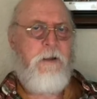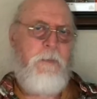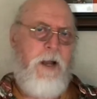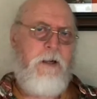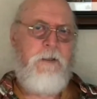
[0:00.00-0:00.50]

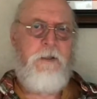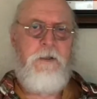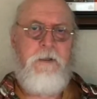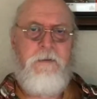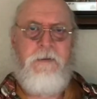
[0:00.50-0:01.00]
Back in the
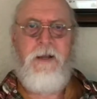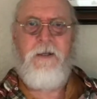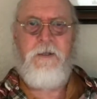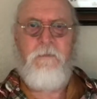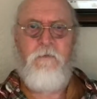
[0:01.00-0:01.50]

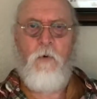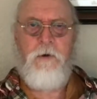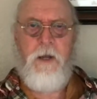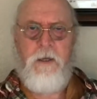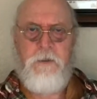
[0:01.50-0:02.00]

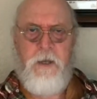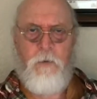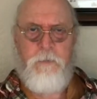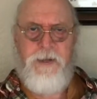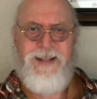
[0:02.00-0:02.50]
DSM-4 days, that
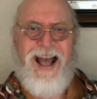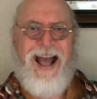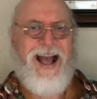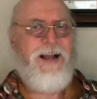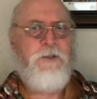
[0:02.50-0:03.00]
would be an
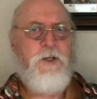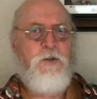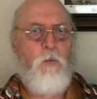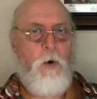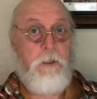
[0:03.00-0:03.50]

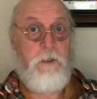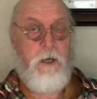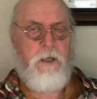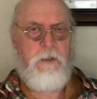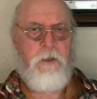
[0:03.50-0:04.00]
Axis 1
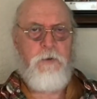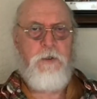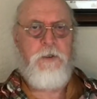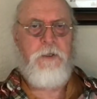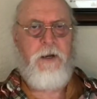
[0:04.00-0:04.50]

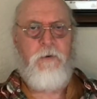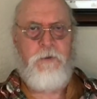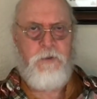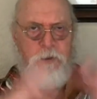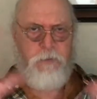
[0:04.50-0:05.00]
diagnosis. Now
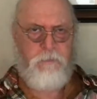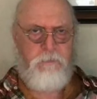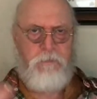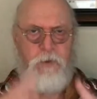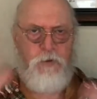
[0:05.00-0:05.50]
it's just,
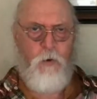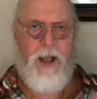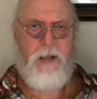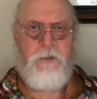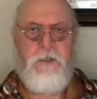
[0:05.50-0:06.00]
there's no
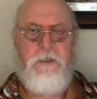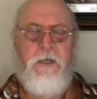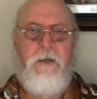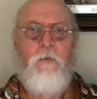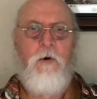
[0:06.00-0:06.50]
axes
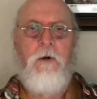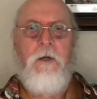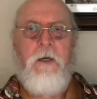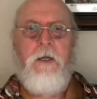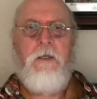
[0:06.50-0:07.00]
anymore.
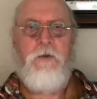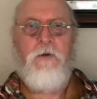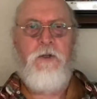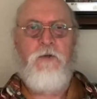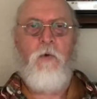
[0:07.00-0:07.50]
So
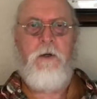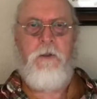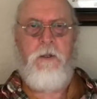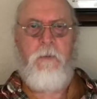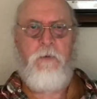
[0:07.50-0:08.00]
it's just one of
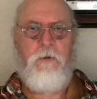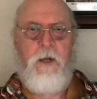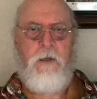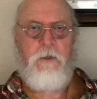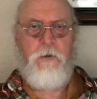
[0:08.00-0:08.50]
the numbered
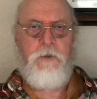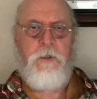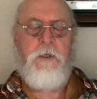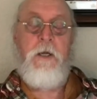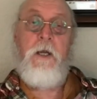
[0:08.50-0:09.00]

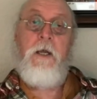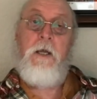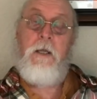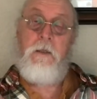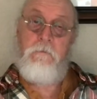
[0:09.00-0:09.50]
diagnoses.
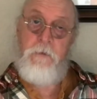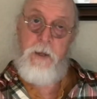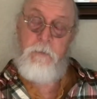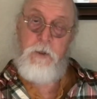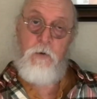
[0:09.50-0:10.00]
In the
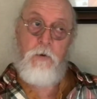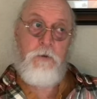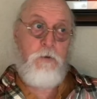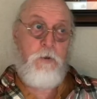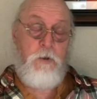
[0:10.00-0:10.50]
family
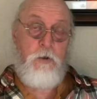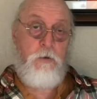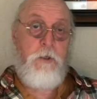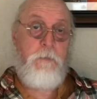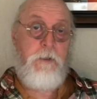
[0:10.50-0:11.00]
courts, you'll
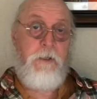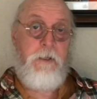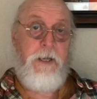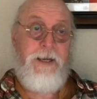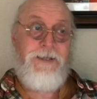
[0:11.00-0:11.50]
typically
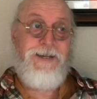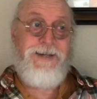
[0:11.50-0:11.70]
get